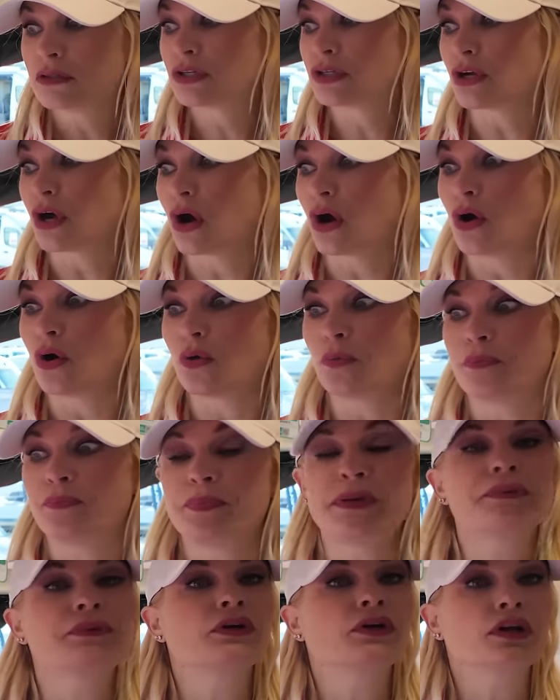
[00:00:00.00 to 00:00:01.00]
so
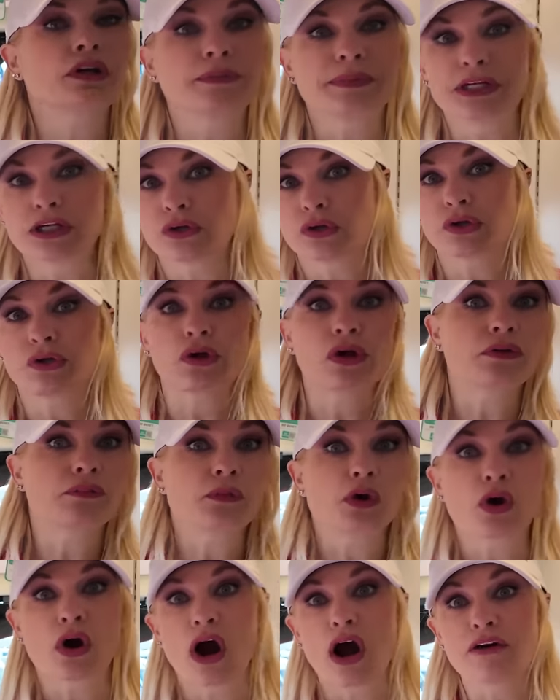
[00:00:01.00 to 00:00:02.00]
people are going to be
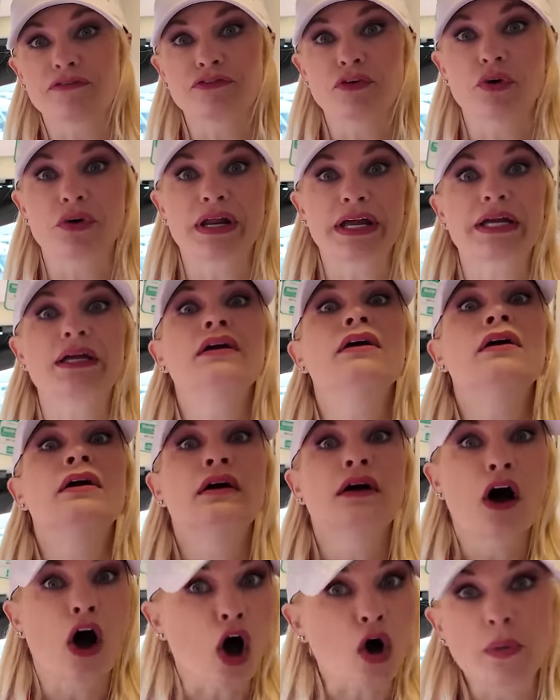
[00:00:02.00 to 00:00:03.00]
more off-roading.
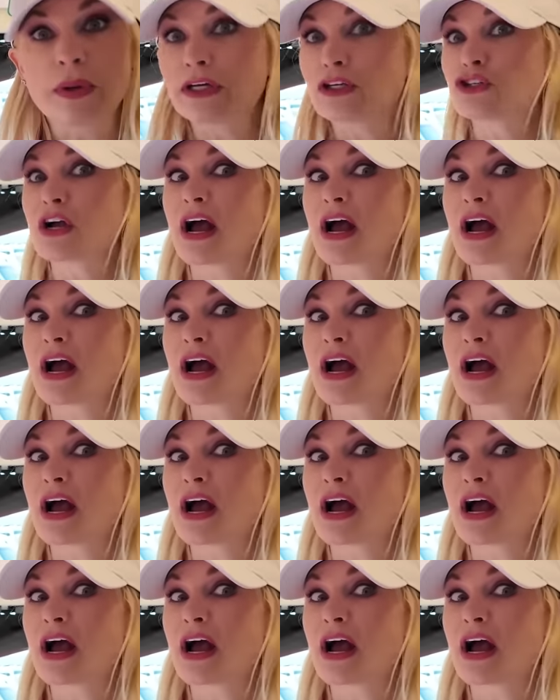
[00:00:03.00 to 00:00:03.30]
All-wheel